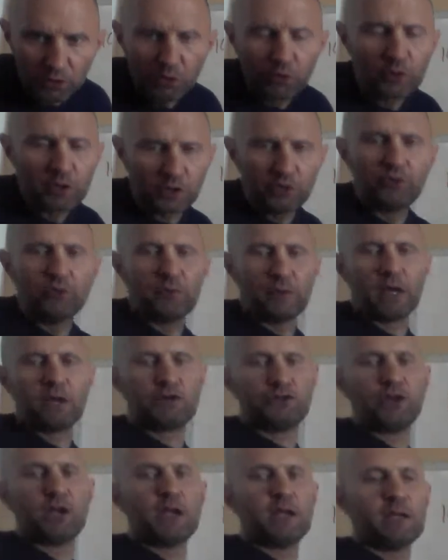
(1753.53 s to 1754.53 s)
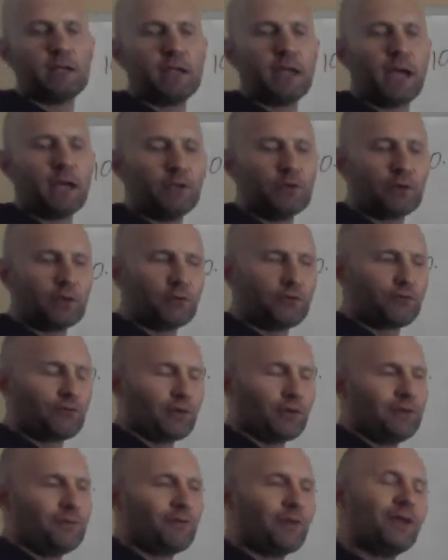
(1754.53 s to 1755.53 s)
You can do that, Jay. Yeah, you can.
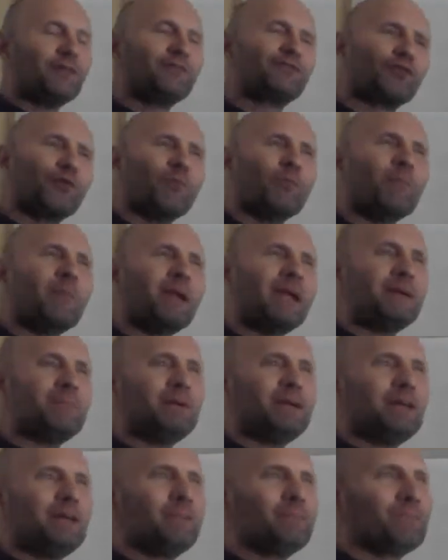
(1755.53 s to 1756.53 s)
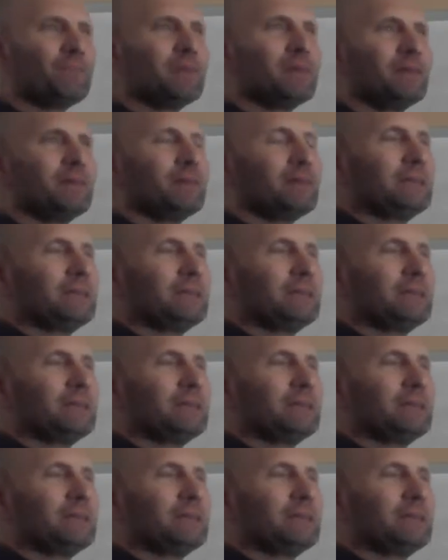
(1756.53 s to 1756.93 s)
And so maybe,